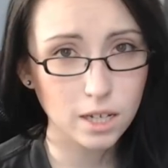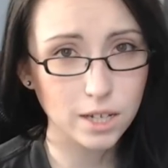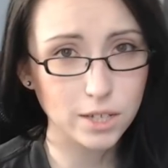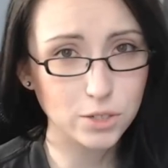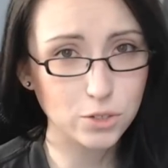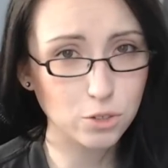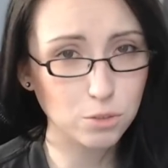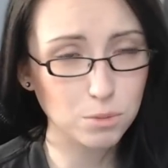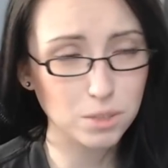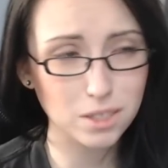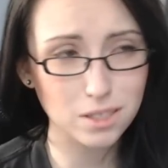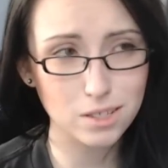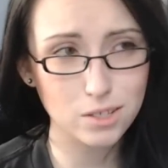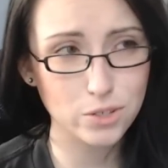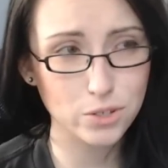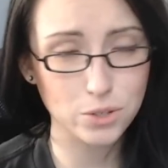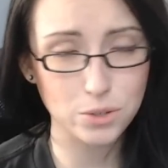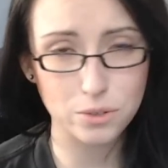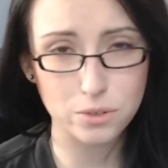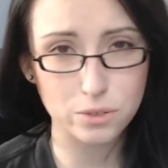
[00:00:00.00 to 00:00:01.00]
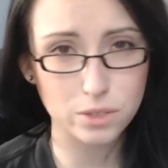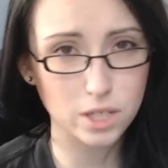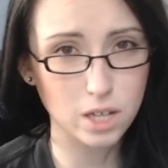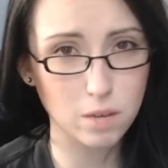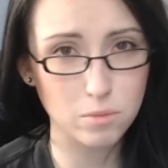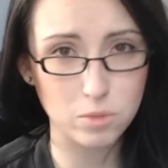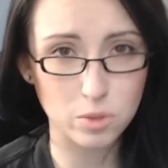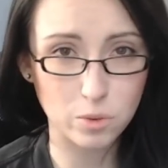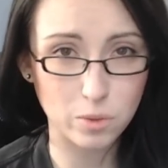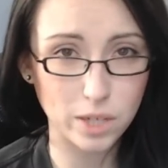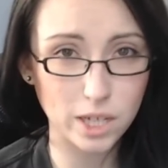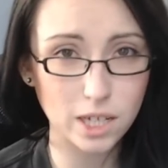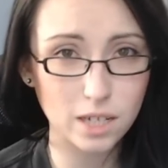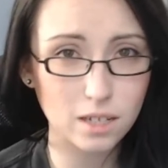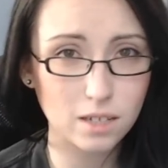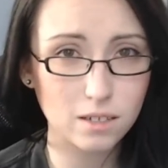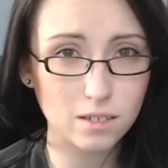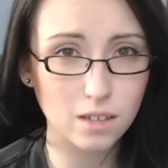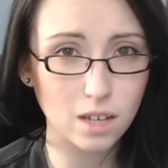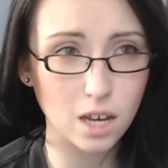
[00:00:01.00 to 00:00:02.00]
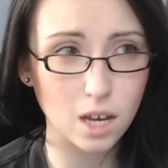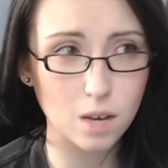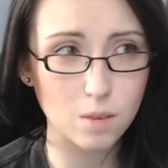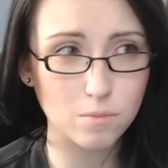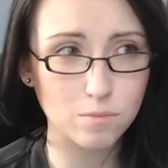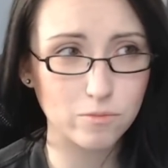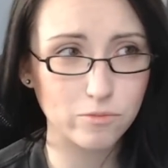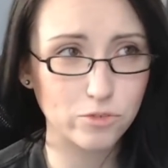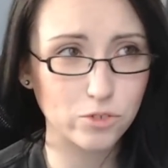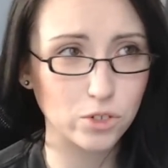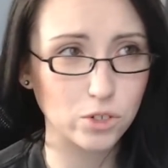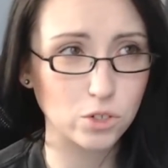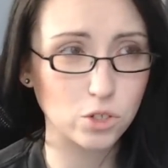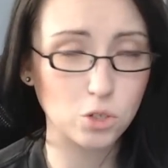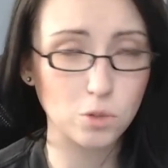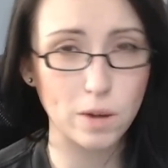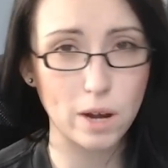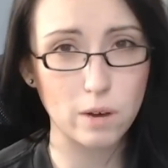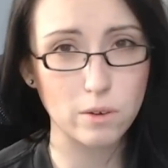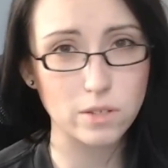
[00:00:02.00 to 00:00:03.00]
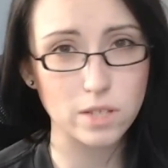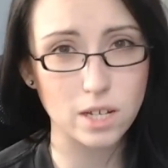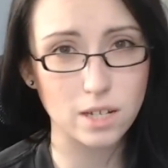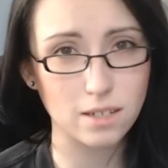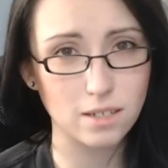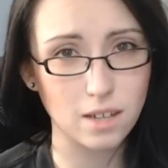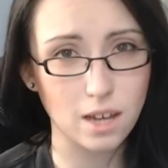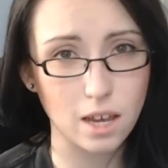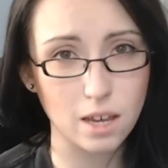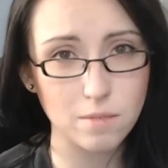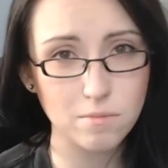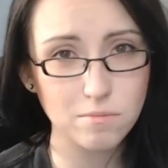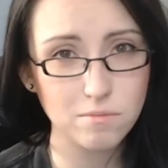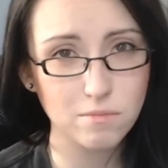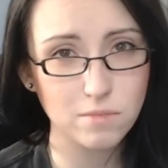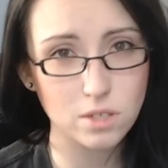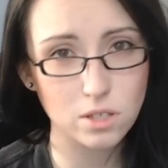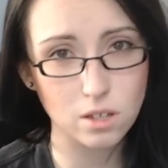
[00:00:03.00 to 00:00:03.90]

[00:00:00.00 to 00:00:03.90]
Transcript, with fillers: I stream at least two or three times a week um, for two hours at a time.